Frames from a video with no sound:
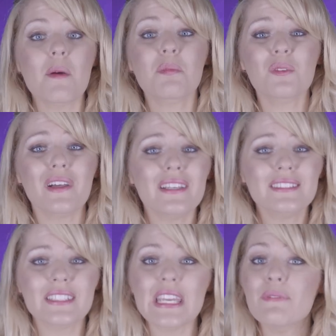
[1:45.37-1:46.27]
And
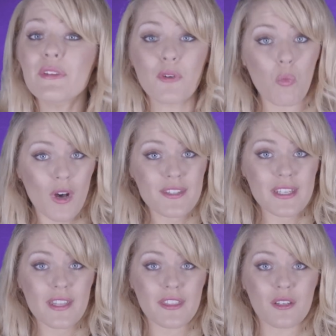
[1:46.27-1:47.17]
plus, even if it was
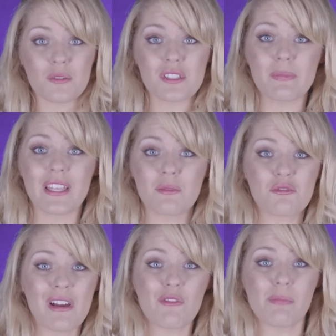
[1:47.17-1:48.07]
ethical to make them
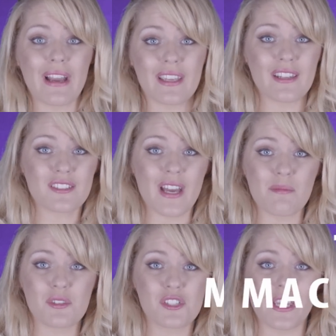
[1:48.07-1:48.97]
travel back in a
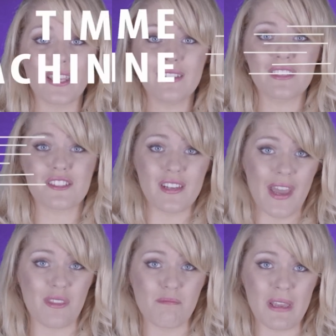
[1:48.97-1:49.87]
time machine and
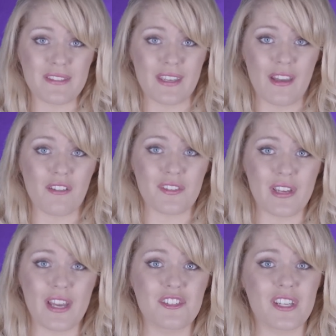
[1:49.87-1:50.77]
deny them basic health and
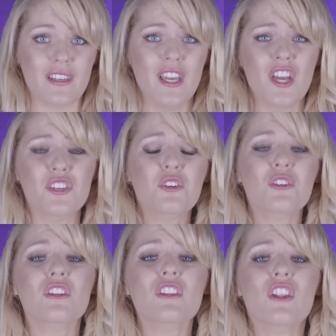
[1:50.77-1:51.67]
hygiene, you
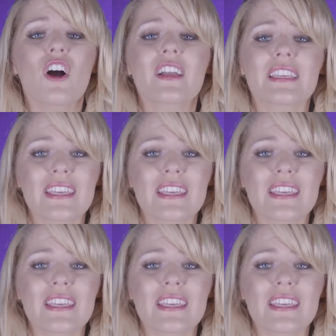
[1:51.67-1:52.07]
couldn't lock a